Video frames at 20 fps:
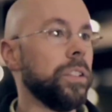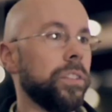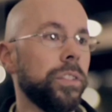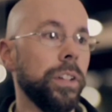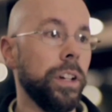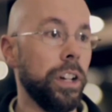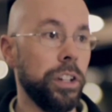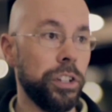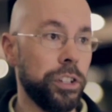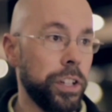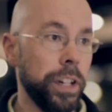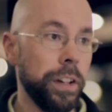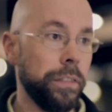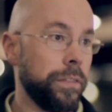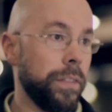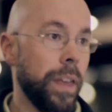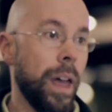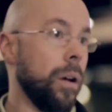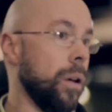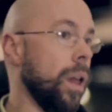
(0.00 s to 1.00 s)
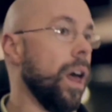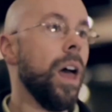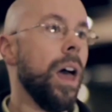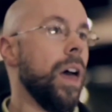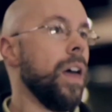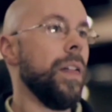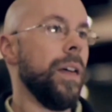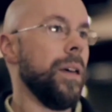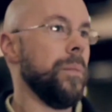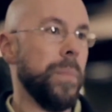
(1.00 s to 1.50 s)
to see a shift that
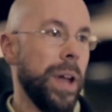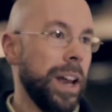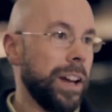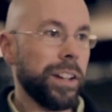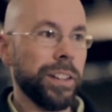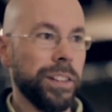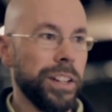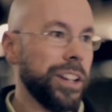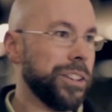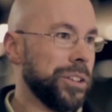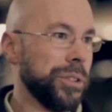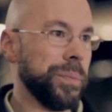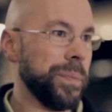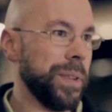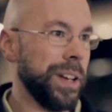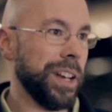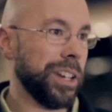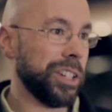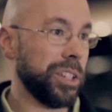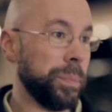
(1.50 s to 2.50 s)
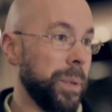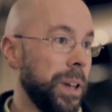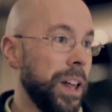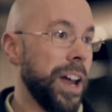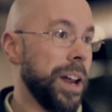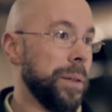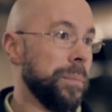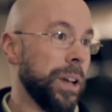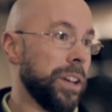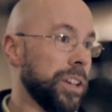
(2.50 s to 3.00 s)
medically couldn't be
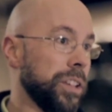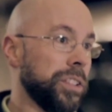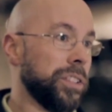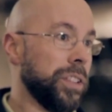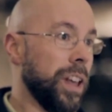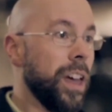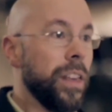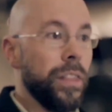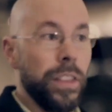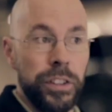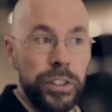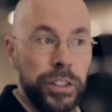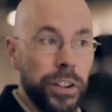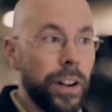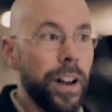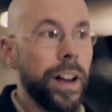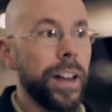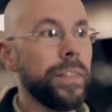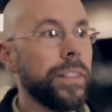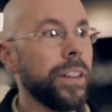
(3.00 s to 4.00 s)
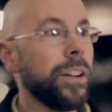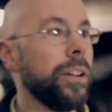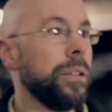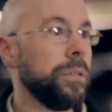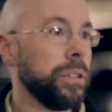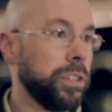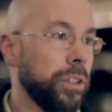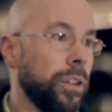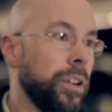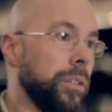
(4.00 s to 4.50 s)
explained, because the diet that I was